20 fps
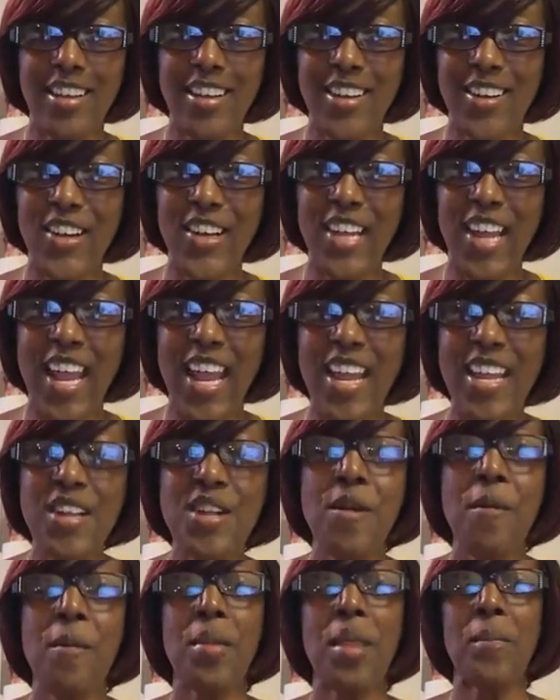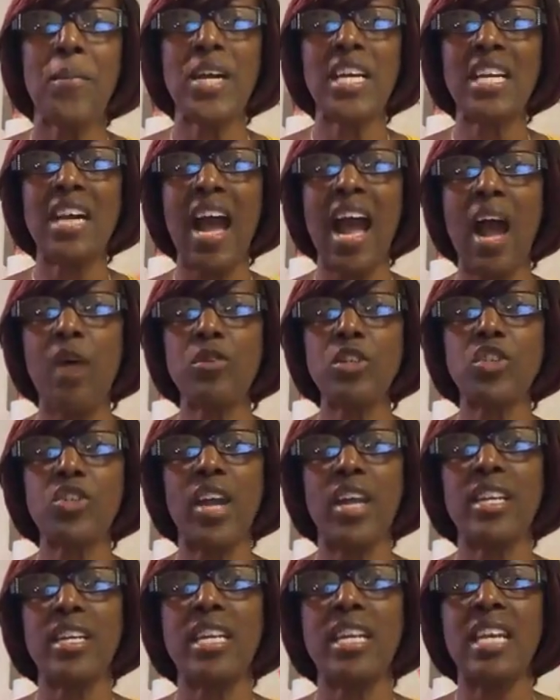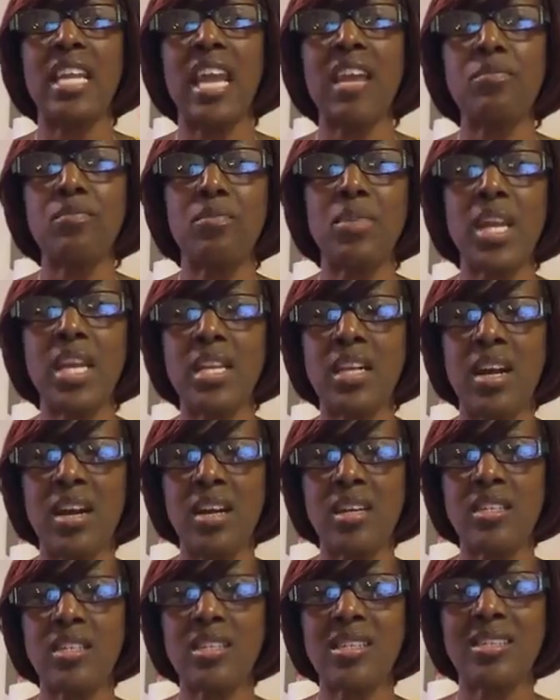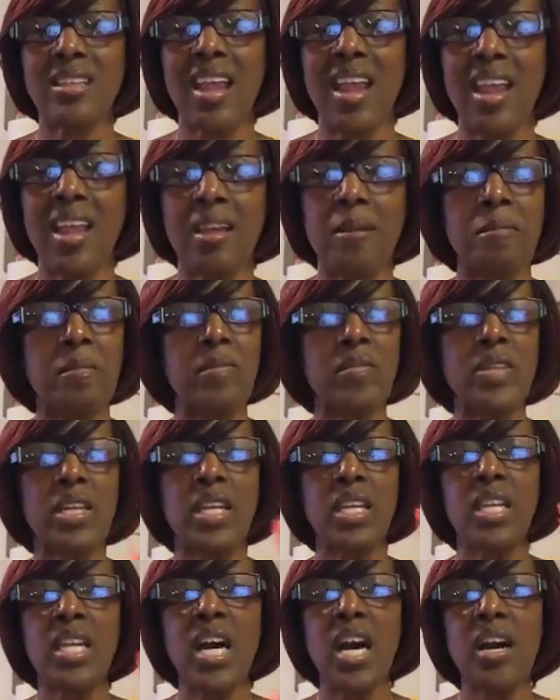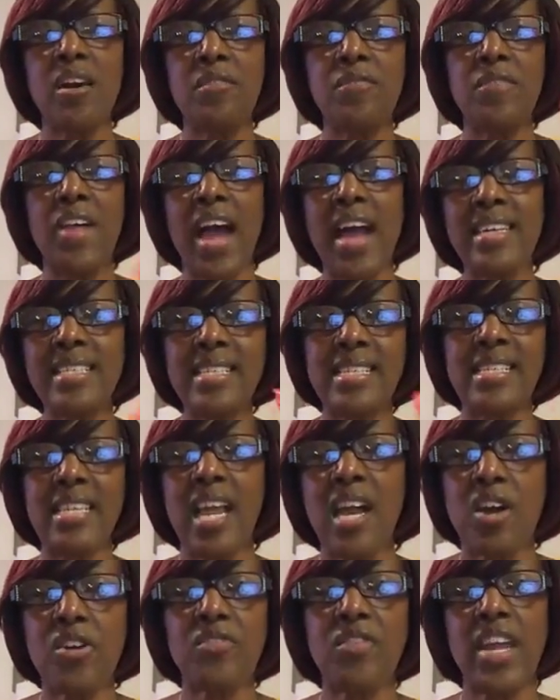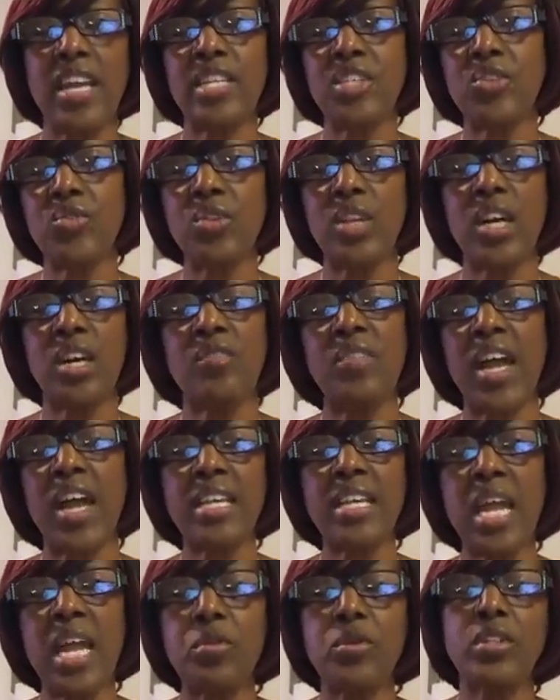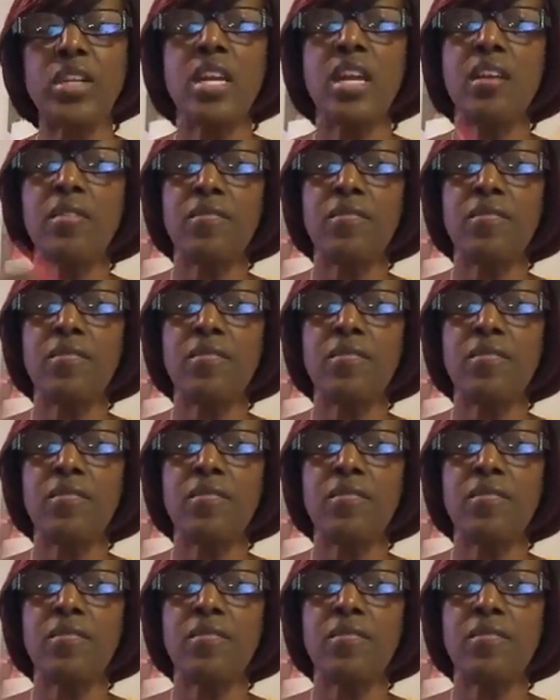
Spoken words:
Okay? But God was trying to get me to understand, love thyself as you love thy neighbors.